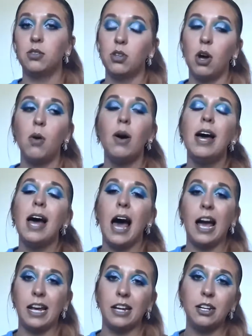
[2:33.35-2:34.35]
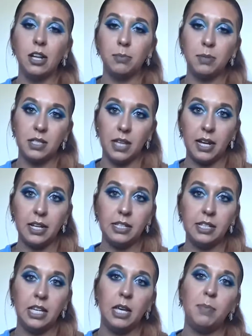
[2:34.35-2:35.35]
So I ended up deciding
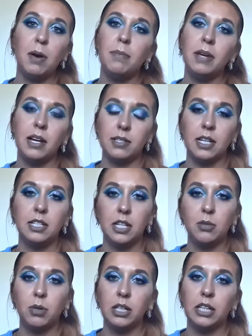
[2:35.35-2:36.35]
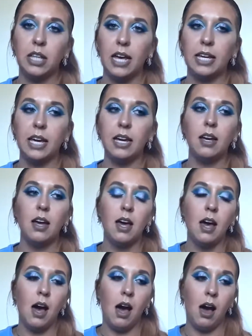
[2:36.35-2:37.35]
to keep it because I did really like it.
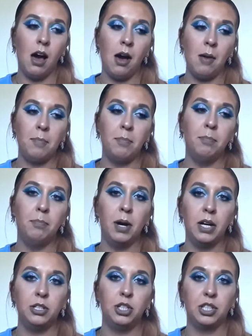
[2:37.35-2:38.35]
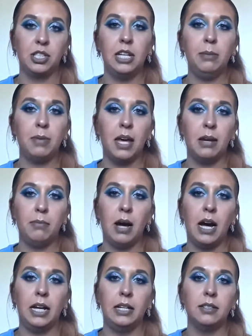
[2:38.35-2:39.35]
But just keep that in
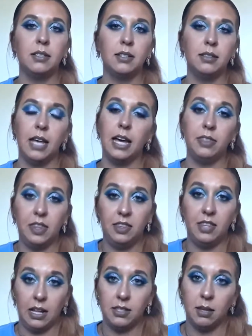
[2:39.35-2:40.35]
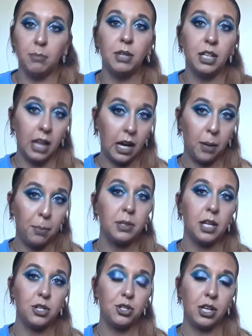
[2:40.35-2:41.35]
mind that that's something that could
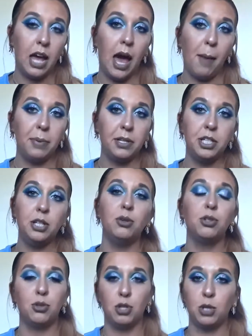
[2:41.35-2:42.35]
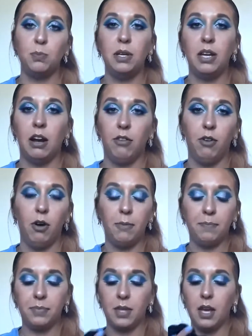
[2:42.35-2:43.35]
potentially happen to you, so just be careful.